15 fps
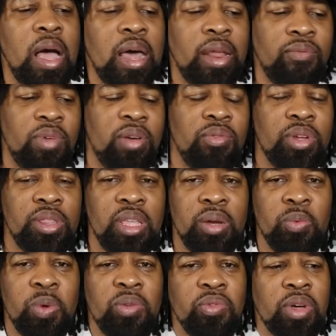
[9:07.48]
out of
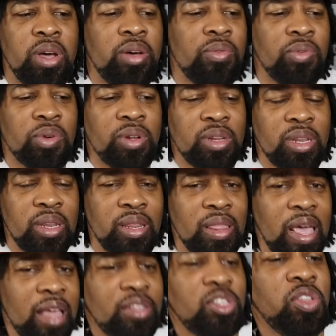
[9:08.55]
everything we've covered,
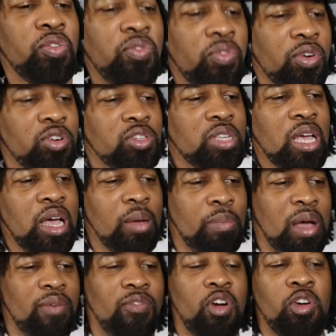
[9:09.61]
that's the first
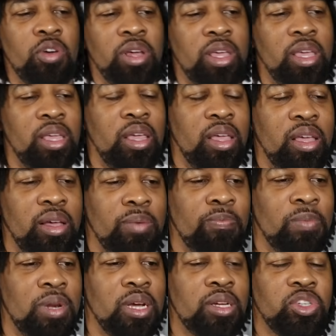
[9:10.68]
time I've heard an
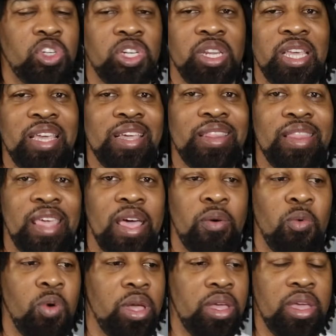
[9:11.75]
abduction in
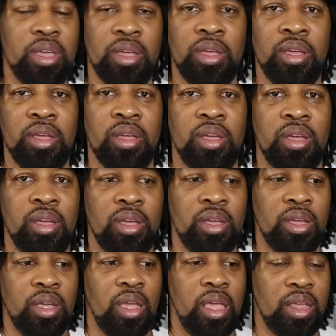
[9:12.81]
that way,
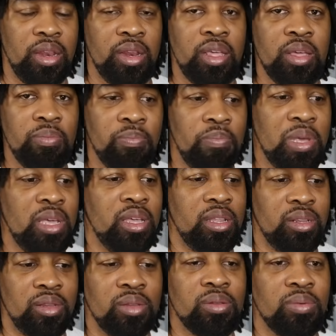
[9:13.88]
and him
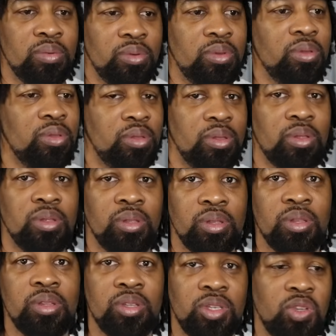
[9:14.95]
being
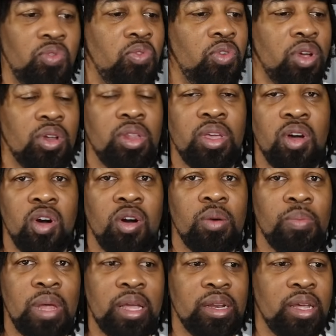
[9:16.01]
severely
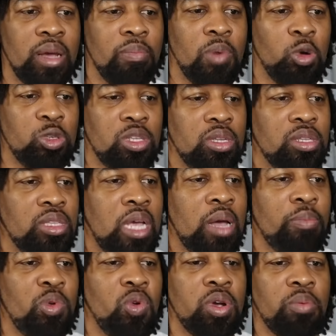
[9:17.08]
harmed like that. Most of the
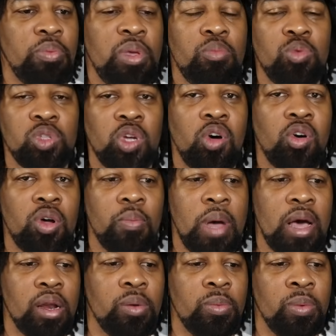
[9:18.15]
time you hear people talk
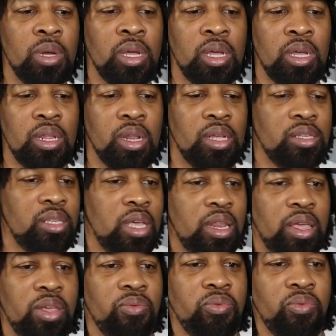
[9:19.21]
about them, they
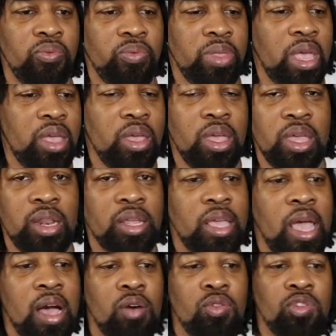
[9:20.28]
say they
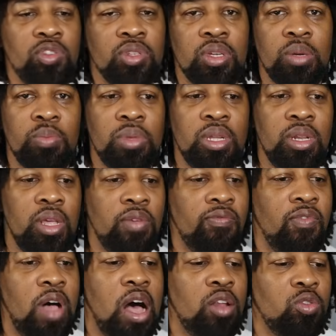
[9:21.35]
encountered something,
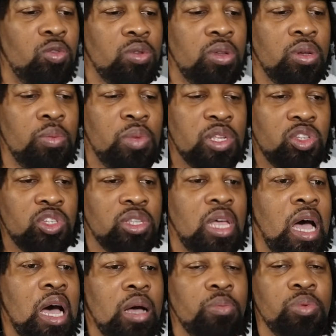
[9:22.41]
it followed them, it
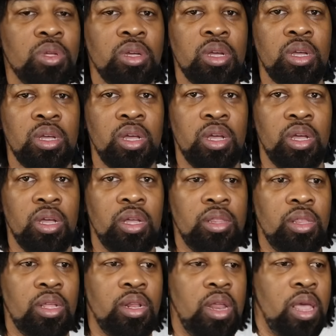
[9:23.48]
stopped,
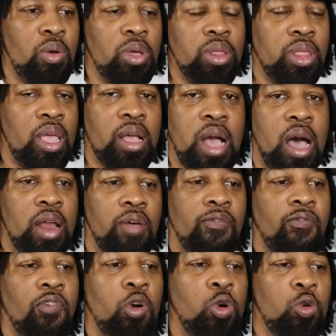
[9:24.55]
then they kind
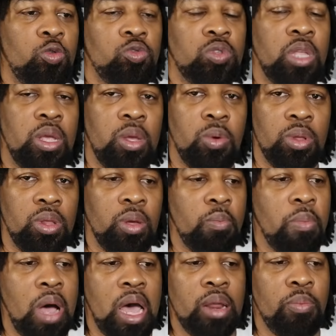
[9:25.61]
of froze, the
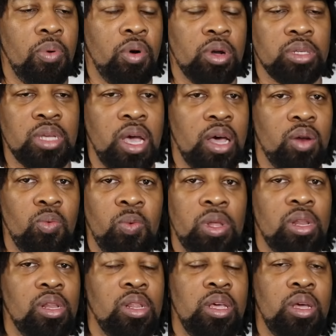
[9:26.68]
body parts kind of
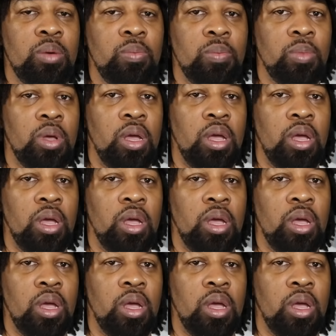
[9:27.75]
went limp,